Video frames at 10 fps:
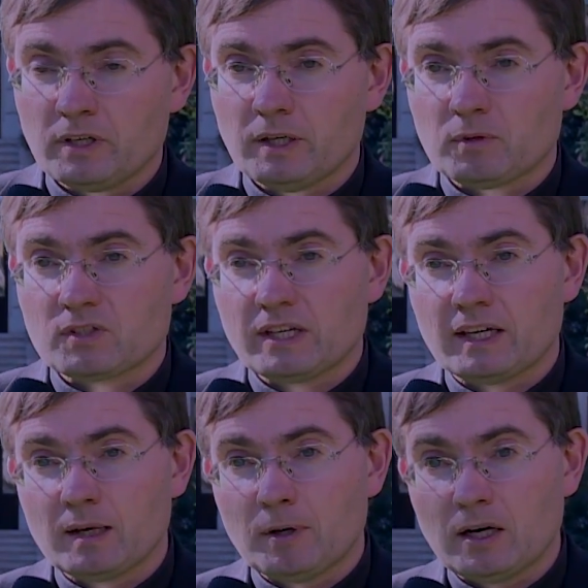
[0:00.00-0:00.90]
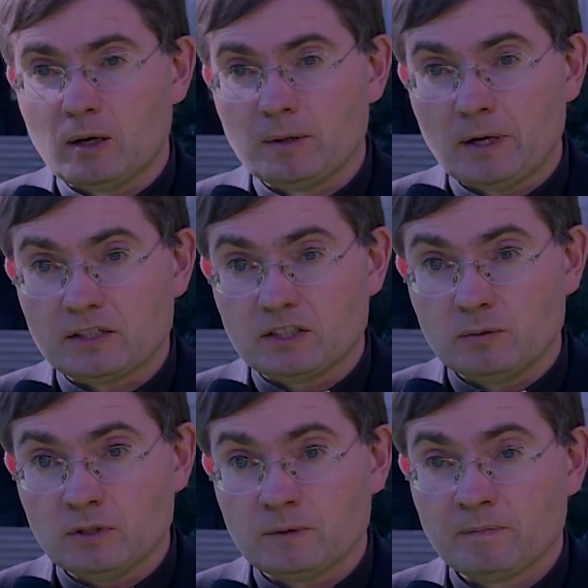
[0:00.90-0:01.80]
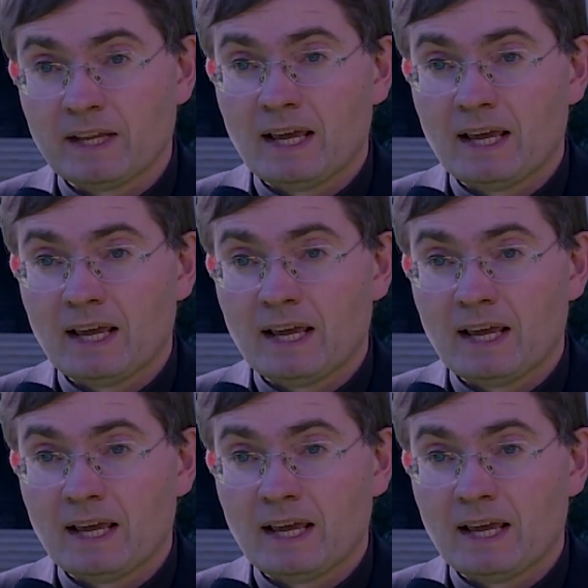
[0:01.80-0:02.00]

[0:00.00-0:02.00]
and he was thinking about how he might do it.